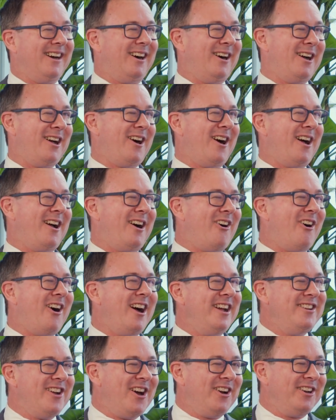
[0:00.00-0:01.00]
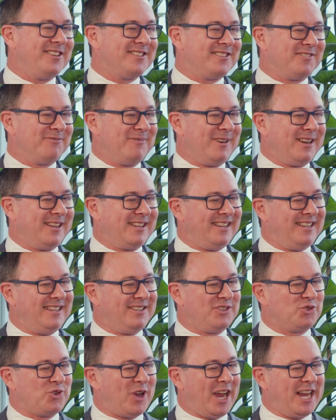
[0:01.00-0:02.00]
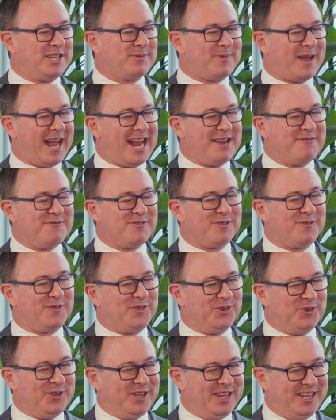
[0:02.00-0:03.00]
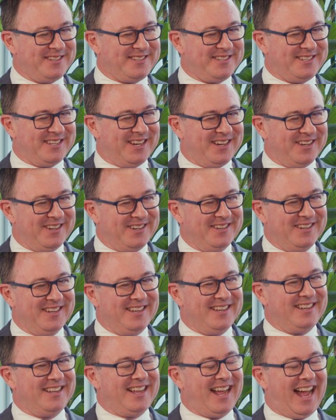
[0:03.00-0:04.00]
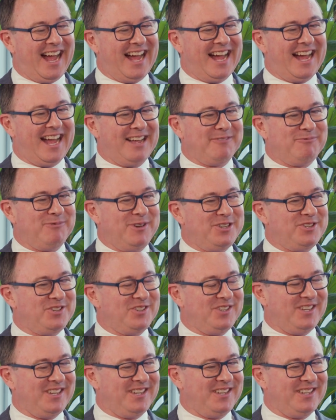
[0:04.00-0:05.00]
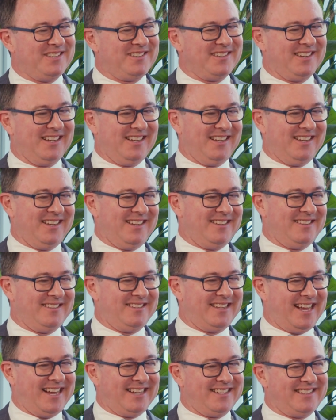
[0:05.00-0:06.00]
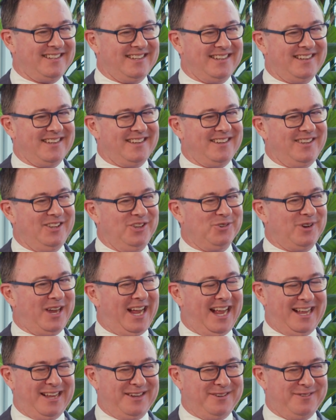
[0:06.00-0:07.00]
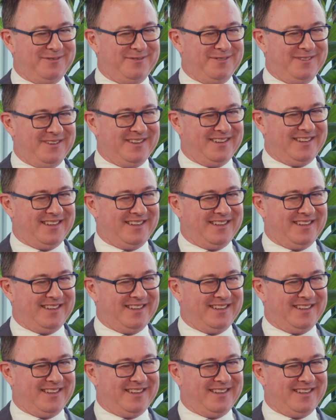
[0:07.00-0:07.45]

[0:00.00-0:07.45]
I noticed a really strange behavior a few years ago, which is that you'll have